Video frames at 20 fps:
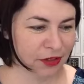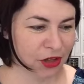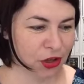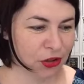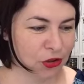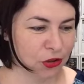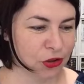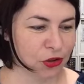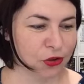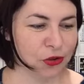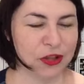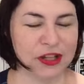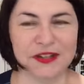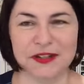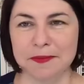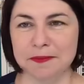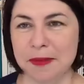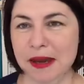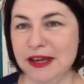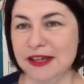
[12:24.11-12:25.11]
know, look at all
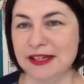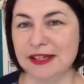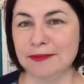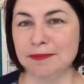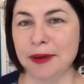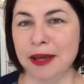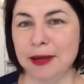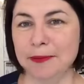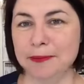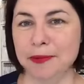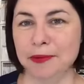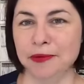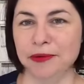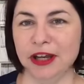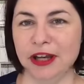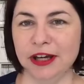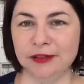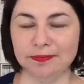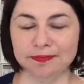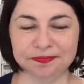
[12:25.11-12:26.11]
these amazing people
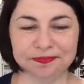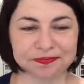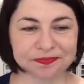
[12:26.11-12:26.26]
that